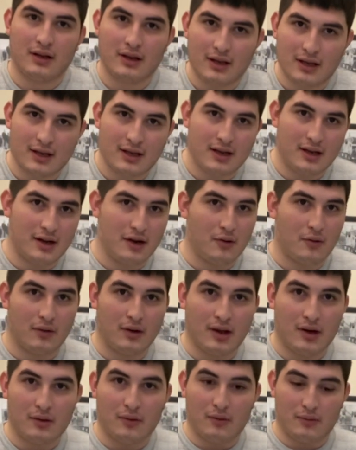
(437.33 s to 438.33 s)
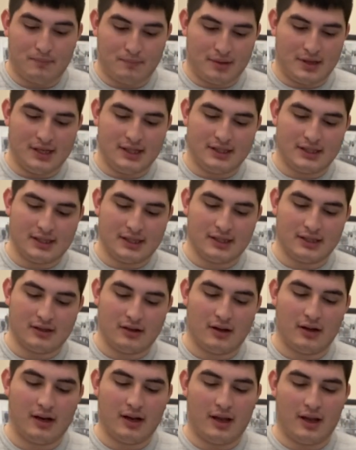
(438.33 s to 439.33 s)
you know, little pieces
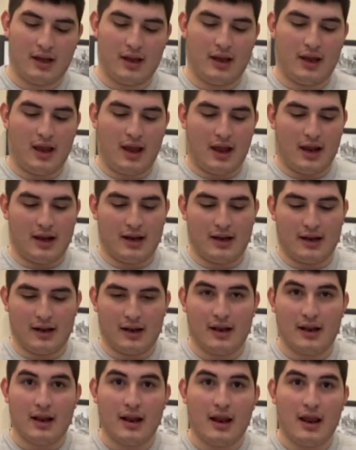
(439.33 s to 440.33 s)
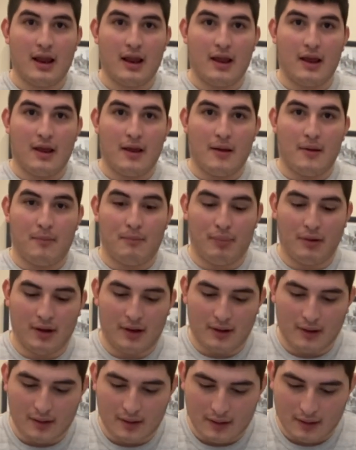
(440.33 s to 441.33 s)
on it, but
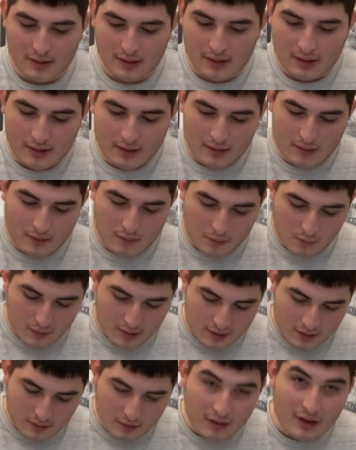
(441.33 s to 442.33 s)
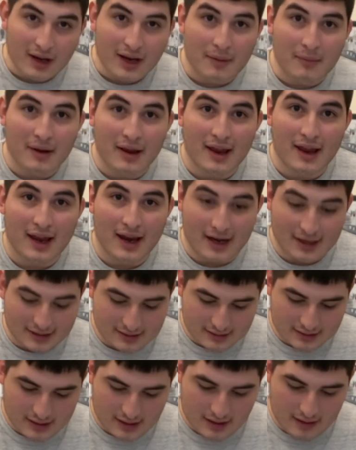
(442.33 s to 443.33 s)
when you look at my hands,
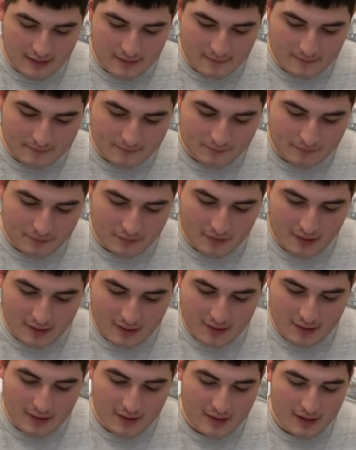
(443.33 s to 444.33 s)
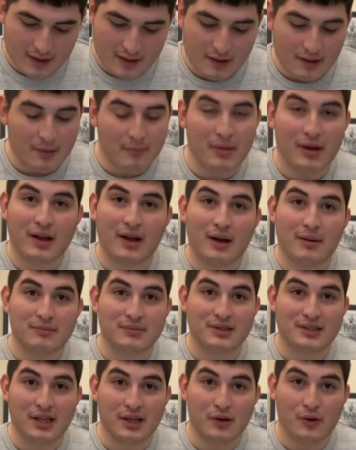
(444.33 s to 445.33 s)
it becomes
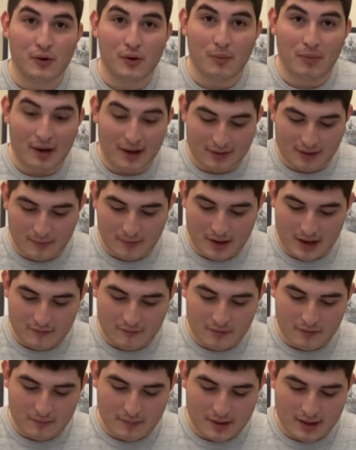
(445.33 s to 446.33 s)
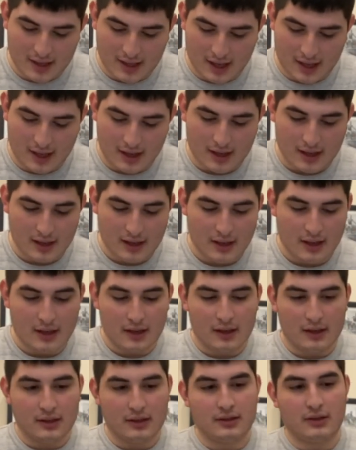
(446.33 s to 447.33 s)
the Oobleck that we had from the beginning.
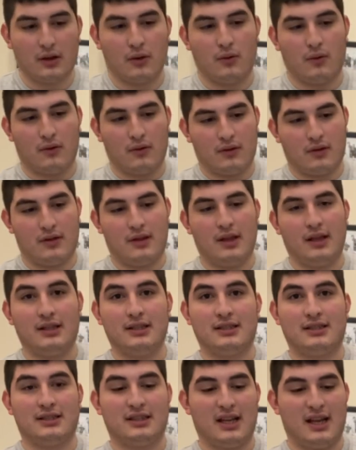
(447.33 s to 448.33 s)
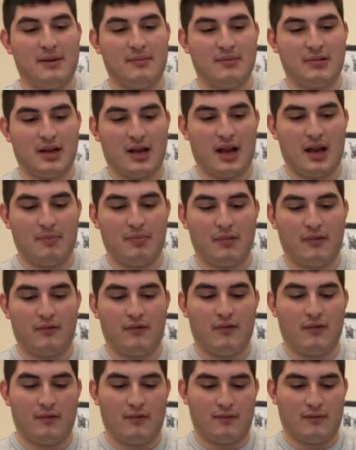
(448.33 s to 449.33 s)
So this same type of,
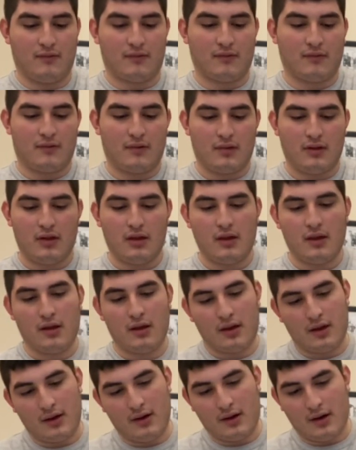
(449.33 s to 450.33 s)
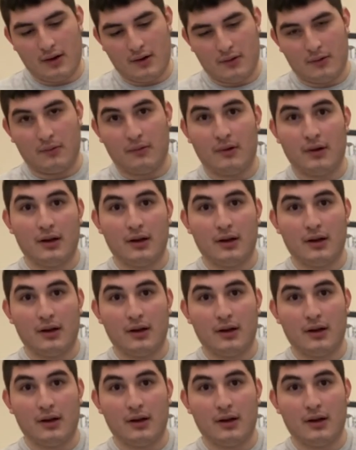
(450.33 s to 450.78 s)
you know,